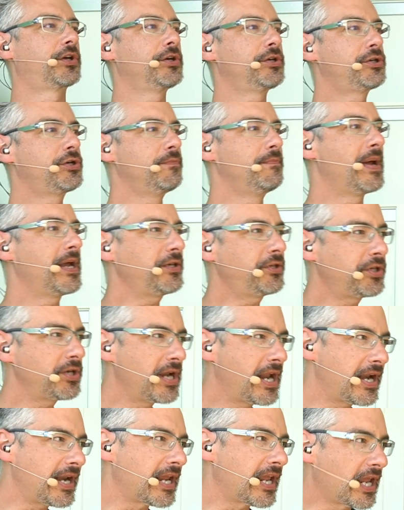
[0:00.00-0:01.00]
could you
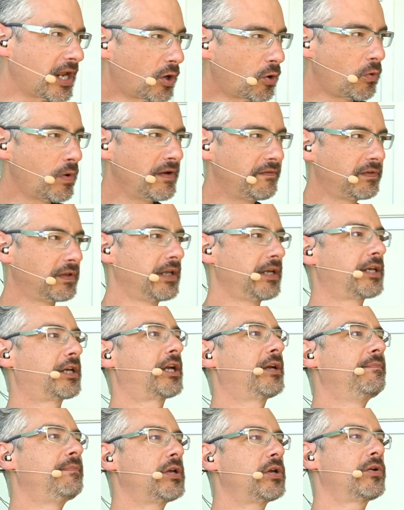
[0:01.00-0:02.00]
mention any equivalent
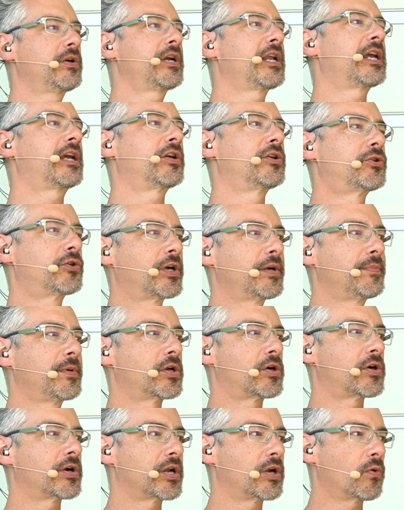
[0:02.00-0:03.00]
community
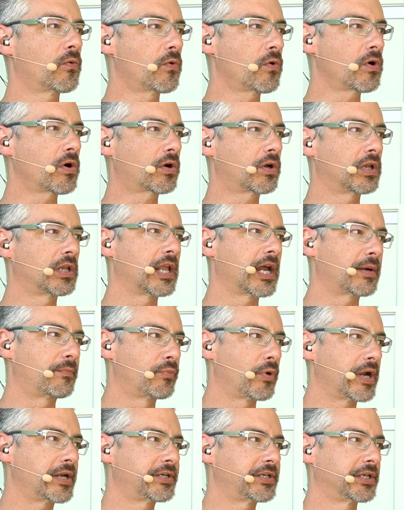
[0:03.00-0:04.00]
contributor in Oracle like
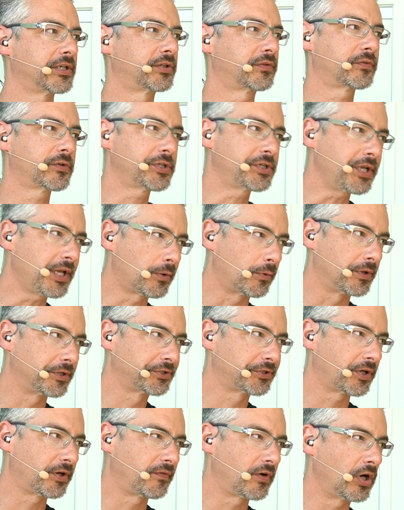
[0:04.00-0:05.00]
Brent is for SQL
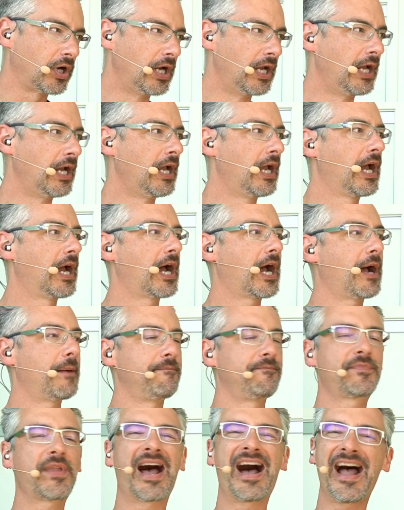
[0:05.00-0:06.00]
Server?
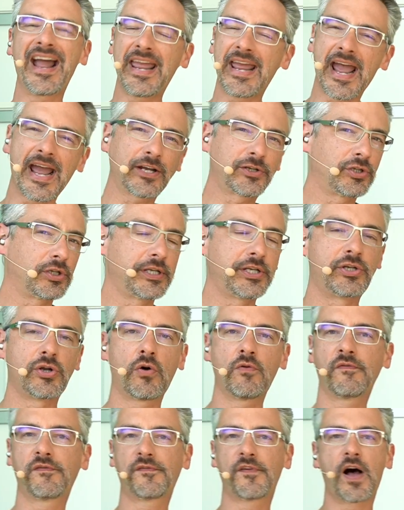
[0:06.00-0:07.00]
I actually
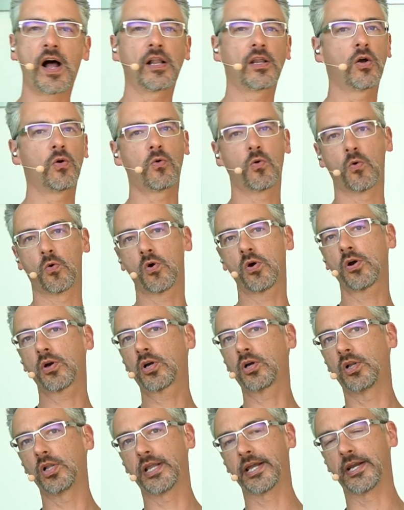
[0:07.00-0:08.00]
don't follow
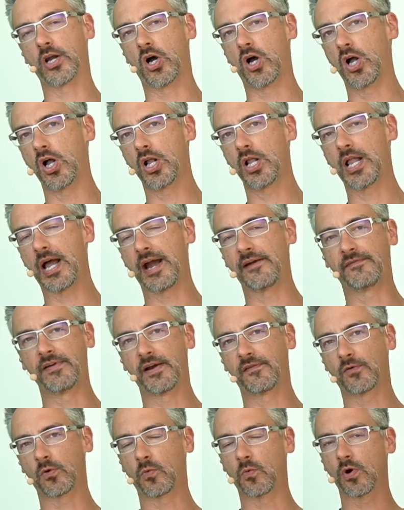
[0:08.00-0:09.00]
Oracle at all. I've
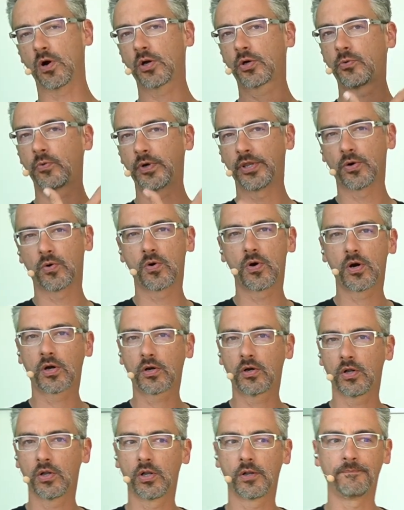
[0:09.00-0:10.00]
never worked with
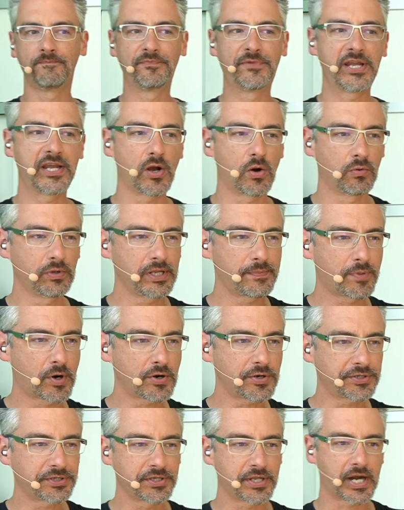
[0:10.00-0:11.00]
Oracle. The only
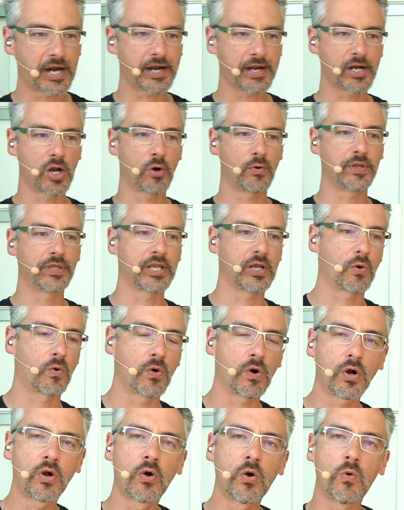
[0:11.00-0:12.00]
person that I know in the
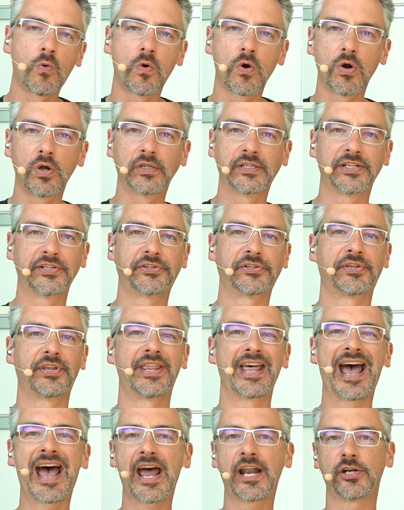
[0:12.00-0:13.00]
Oracle world is
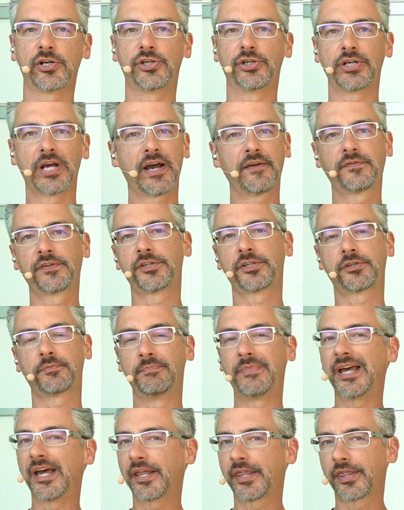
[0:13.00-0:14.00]

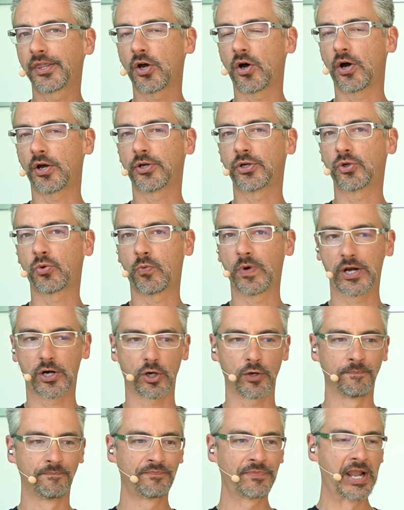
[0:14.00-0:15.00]
ThatJeffSmith on
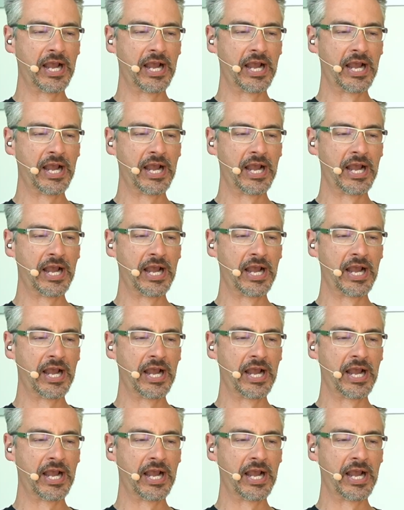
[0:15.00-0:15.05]
Twitter.